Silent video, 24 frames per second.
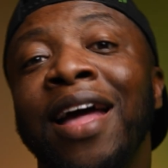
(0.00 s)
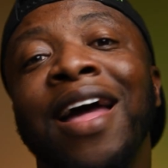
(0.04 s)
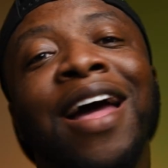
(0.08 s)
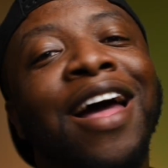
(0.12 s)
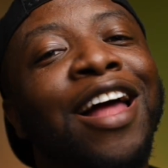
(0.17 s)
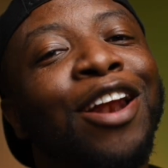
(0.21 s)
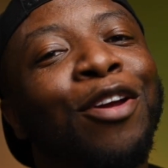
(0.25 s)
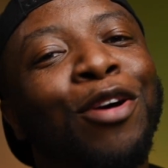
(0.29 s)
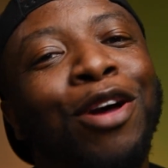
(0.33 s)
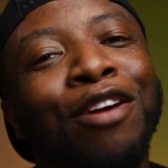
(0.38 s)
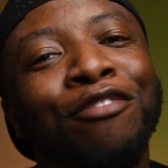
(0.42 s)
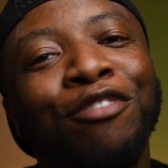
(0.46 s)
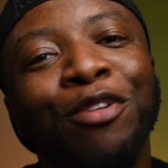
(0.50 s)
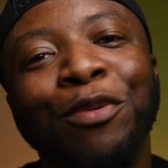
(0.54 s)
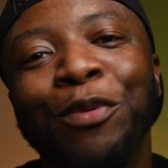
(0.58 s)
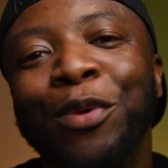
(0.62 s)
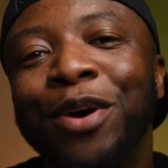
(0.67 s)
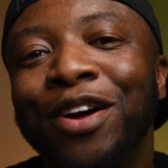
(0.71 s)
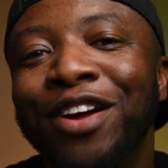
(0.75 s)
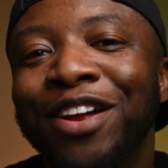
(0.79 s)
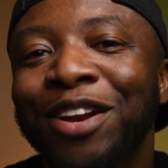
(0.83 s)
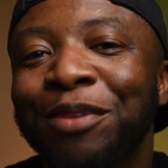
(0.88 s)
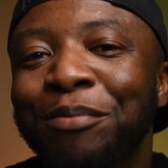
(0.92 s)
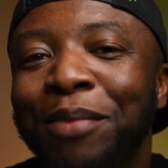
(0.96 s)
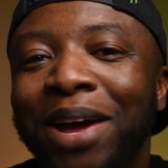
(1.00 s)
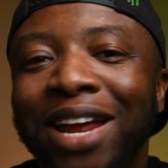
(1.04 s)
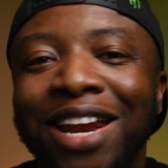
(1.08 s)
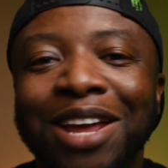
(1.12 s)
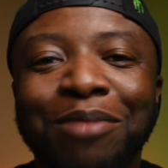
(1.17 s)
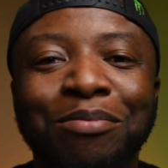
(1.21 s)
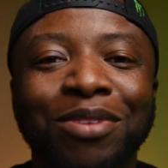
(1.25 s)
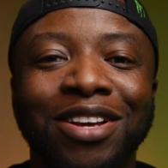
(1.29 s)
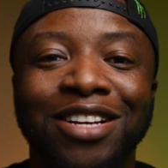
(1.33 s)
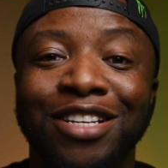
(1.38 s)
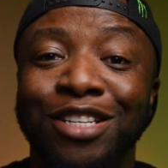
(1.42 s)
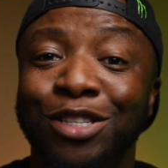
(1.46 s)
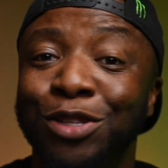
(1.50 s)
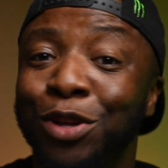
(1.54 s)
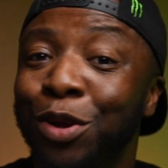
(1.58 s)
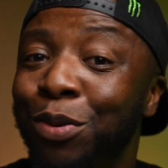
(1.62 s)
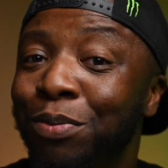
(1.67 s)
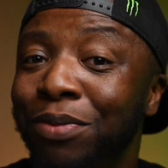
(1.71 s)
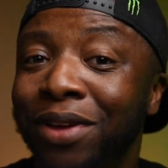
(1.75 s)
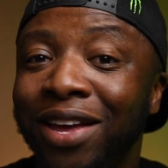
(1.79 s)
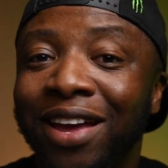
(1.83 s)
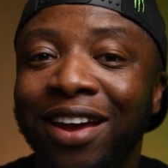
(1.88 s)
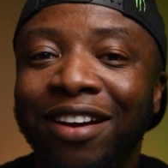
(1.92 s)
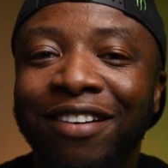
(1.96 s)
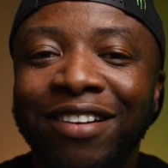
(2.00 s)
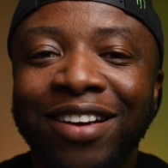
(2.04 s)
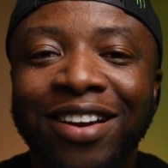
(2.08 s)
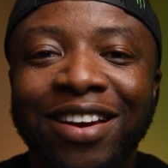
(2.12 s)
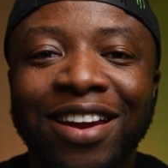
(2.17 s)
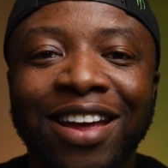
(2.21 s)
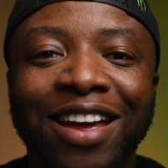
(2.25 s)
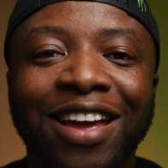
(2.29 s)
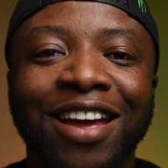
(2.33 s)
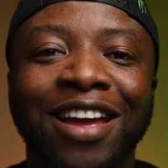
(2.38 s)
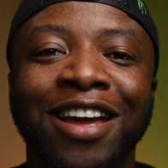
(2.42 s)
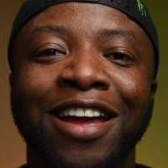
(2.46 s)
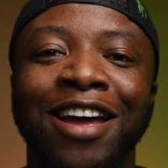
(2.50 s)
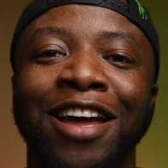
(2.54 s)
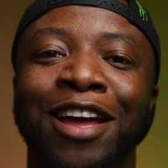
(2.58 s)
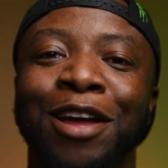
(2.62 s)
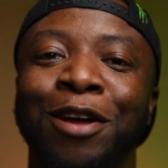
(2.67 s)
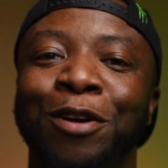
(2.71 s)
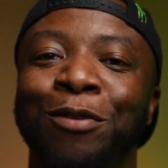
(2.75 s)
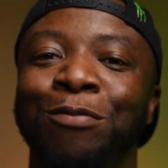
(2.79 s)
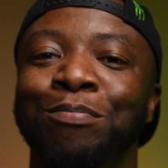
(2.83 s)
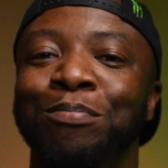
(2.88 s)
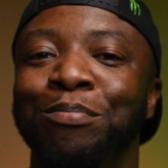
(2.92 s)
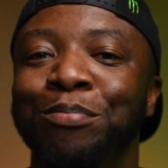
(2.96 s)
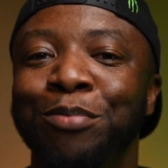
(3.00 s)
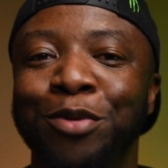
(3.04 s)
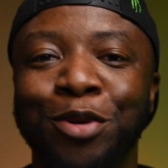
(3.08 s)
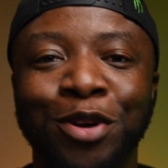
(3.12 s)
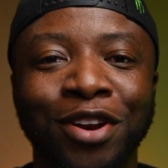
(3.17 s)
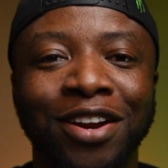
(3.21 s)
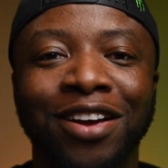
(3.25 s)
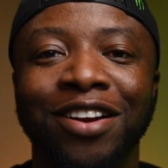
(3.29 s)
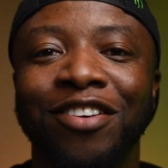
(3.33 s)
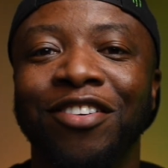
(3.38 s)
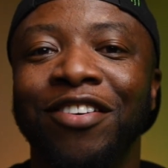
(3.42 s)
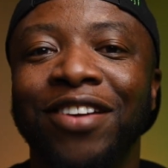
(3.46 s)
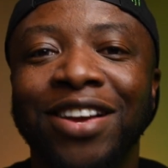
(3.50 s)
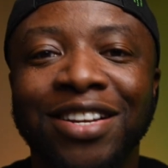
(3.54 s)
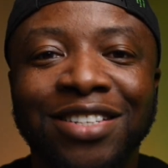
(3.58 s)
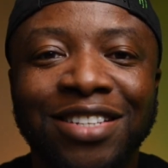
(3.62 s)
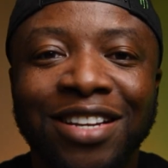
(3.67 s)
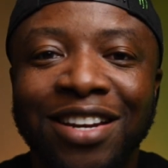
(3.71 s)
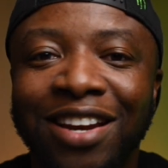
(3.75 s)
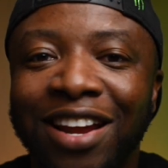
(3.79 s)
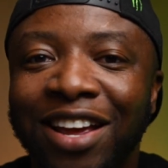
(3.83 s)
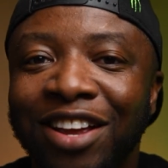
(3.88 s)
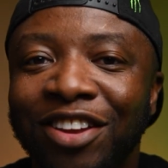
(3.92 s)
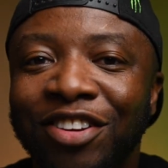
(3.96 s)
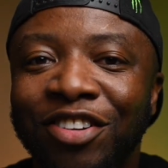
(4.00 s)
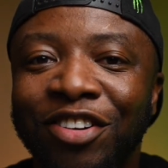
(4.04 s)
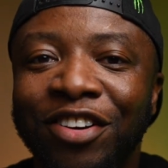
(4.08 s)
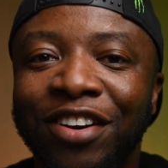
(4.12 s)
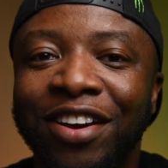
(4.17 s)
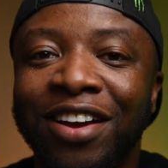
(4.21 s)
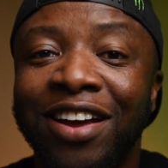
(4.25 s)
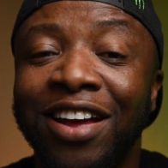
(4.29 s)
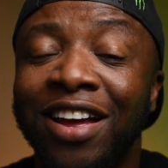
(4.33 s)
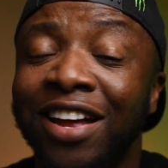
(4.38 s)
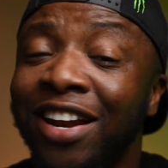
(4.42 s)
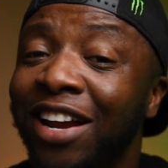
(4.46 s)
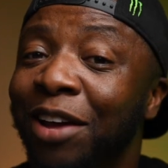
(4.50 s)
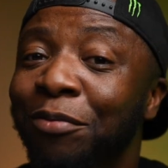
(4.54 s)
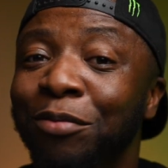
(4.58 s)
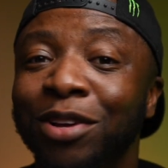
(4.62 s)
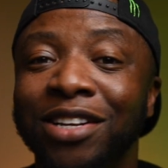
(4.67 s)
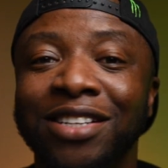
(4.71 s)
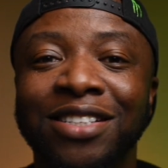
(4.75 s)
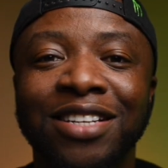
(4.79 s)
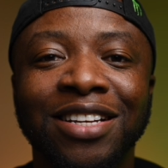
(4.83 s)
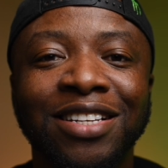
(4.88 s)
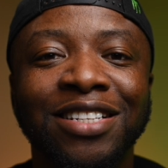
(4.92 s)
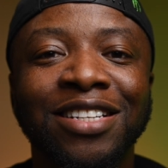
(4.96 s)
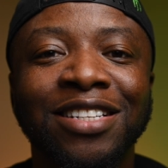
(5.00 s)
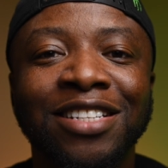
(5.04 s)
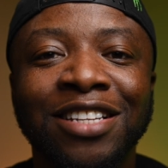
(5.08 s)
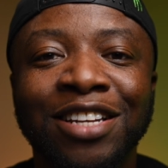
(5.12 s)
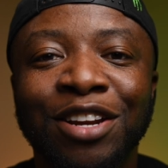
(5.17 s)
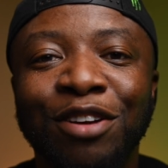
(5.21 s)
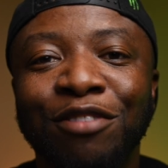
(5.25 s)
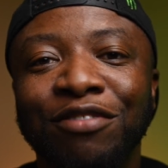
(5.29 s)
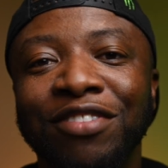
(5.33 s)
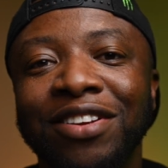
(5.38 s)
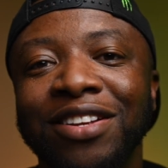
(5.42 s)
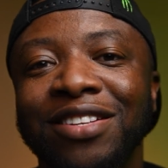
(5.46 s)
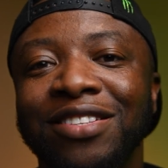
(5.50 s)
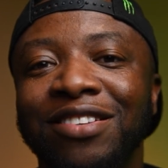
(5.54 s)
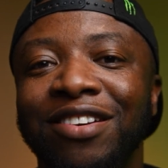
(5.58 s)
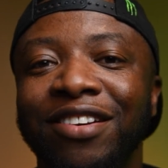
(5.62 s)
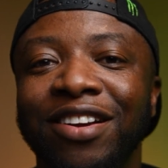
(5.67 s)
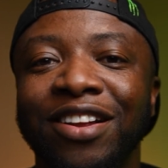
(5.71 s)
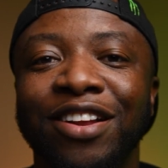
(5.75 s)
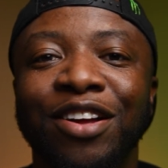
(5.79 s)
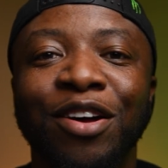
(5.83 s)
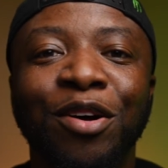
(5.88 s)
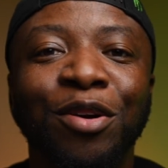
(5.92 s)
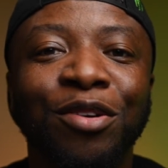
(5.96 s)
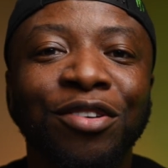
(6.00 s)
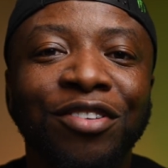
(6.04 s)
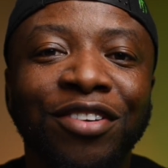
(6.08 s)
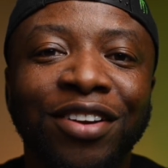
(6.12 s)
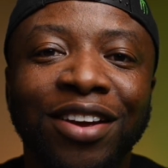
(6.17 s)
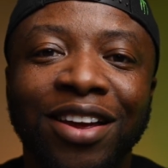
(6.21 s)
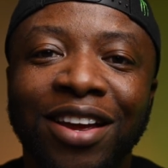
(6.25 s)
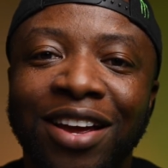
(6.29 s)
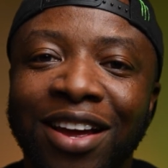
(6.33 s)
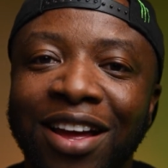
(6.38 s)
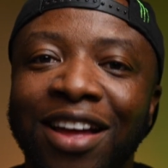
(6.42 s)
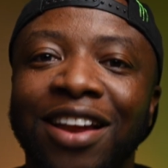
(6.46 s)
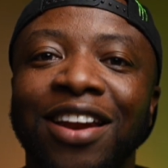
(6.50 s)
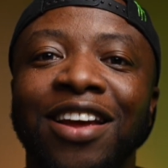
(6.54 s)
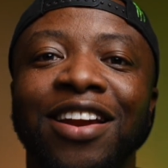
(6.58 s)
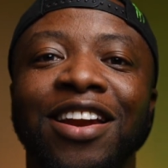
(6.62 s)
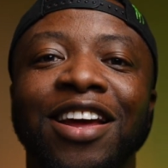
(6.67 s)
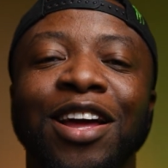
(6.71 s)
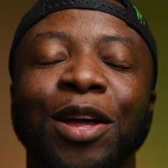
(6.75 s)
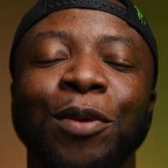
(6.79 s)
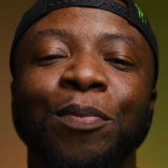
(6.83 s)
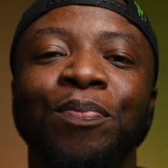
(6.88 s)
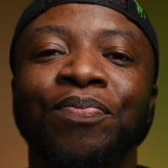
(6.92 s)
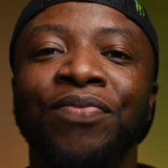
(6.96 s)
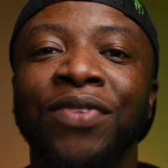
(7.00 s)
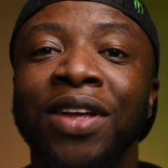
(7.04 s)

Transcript: Hello everyone, my name is Toby Erinle. I'm born and raised in Nigeria and I'm a citizen of this great country, Canada.